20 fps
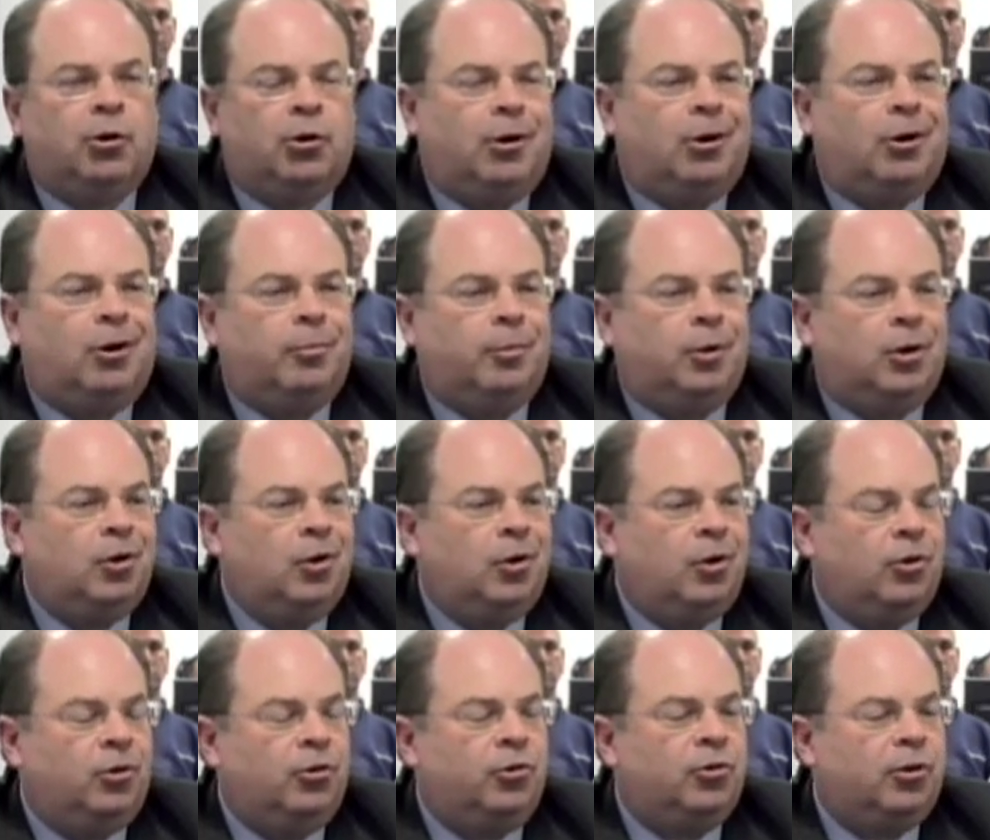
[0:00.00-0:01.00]
are
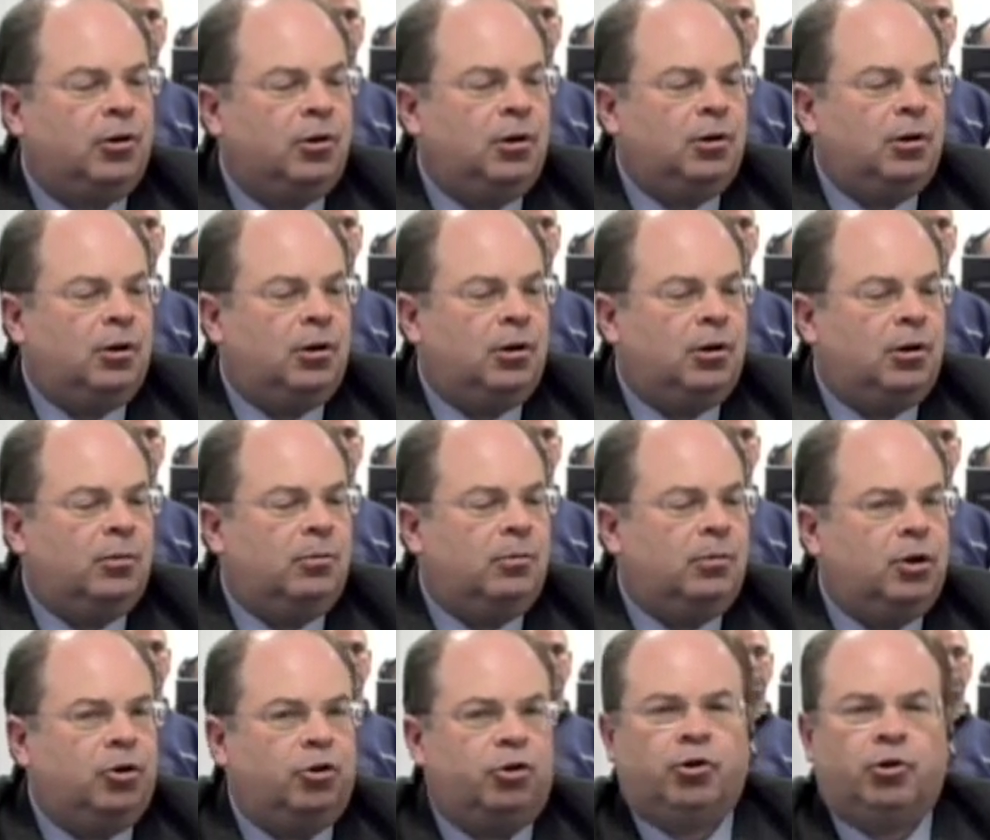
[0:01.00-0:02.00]
because
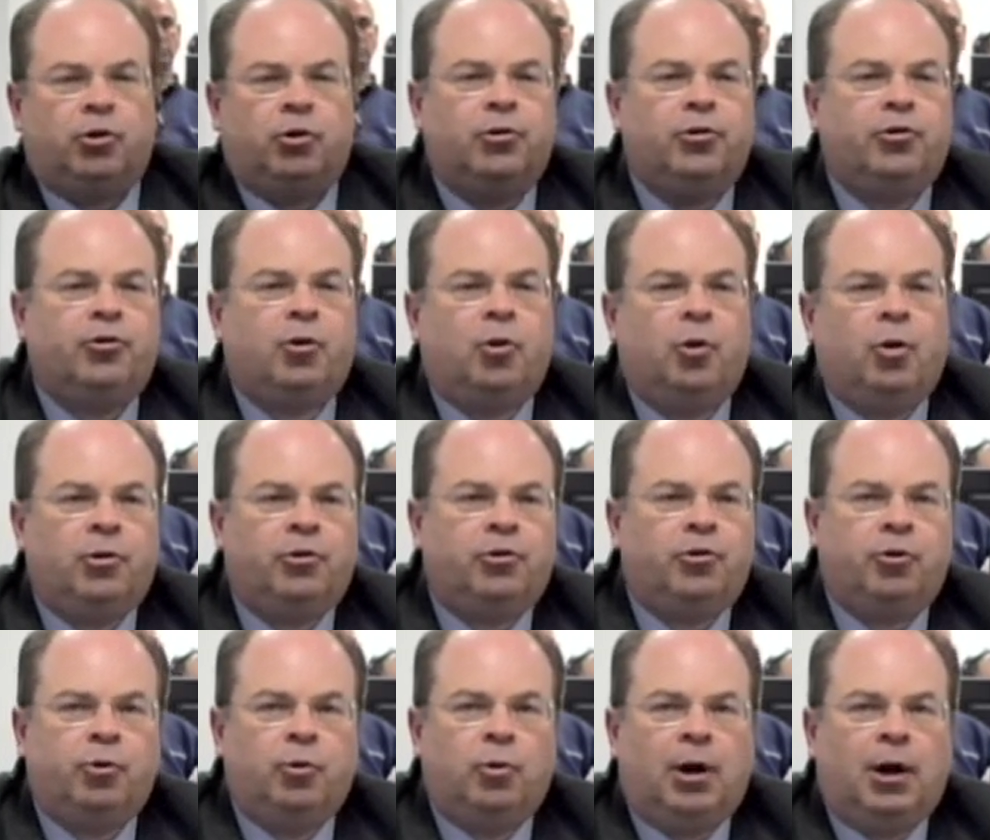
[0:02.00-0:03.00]
insurance costs
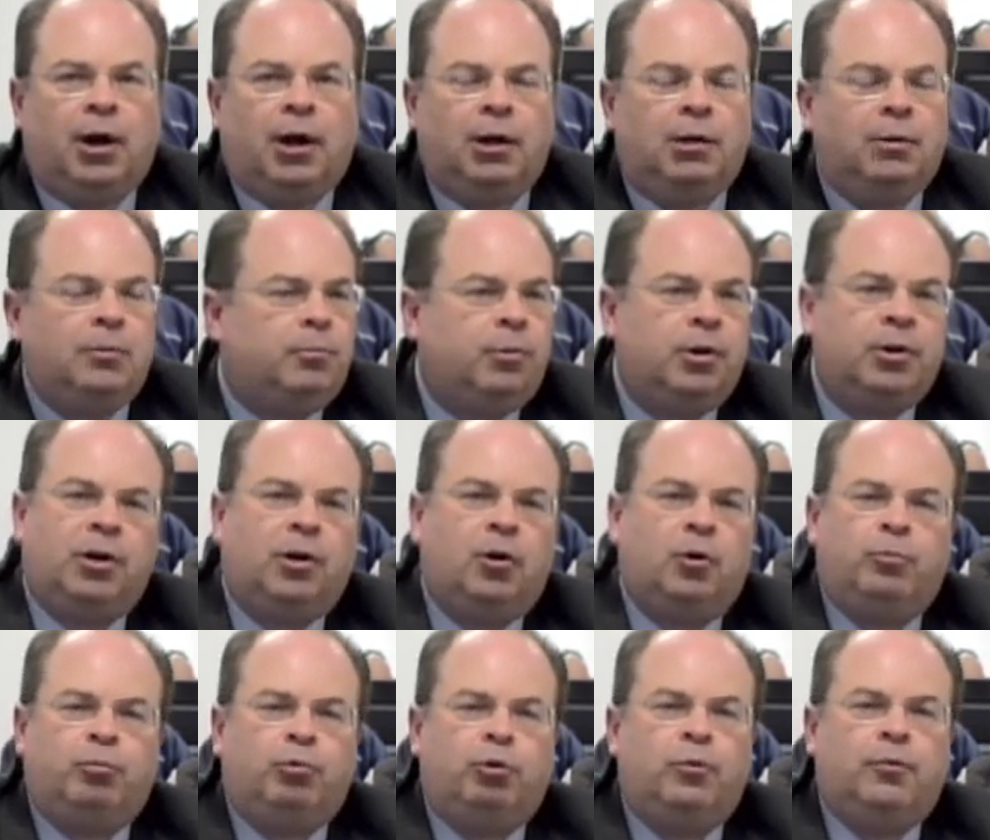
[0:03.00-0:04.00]
too high, but they
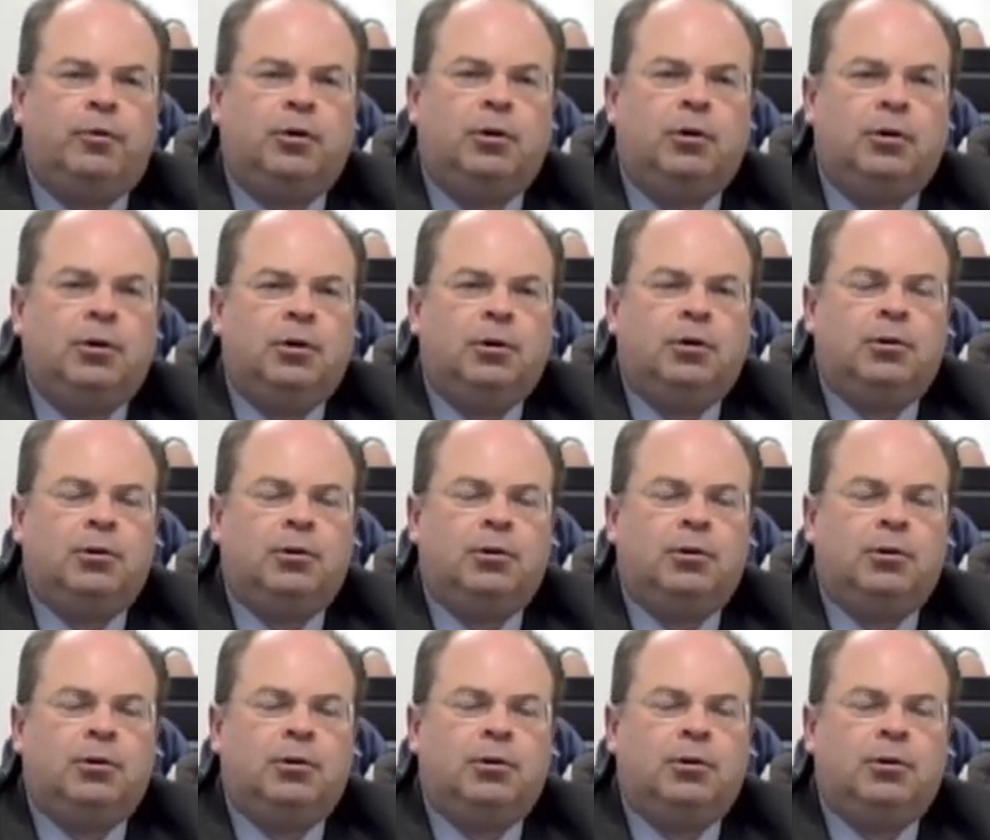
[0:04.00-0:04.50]
don't prove it.